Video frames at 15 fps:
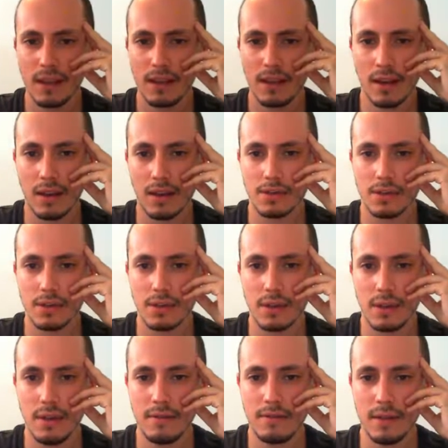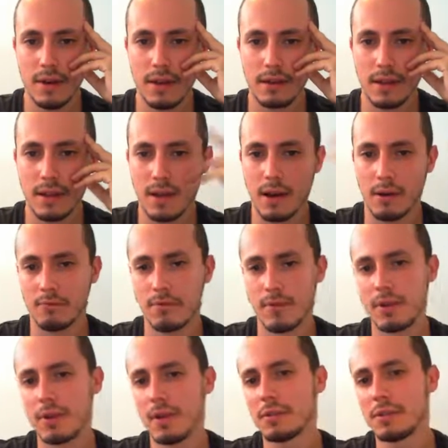King goes to the e file, and now
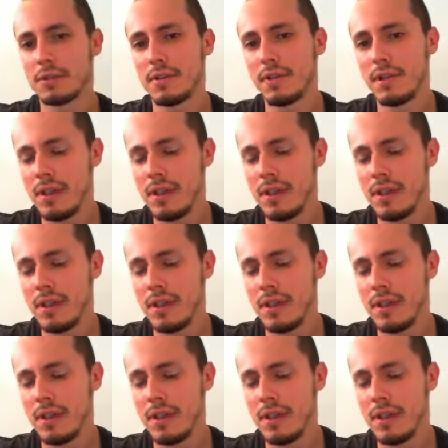rook goes to the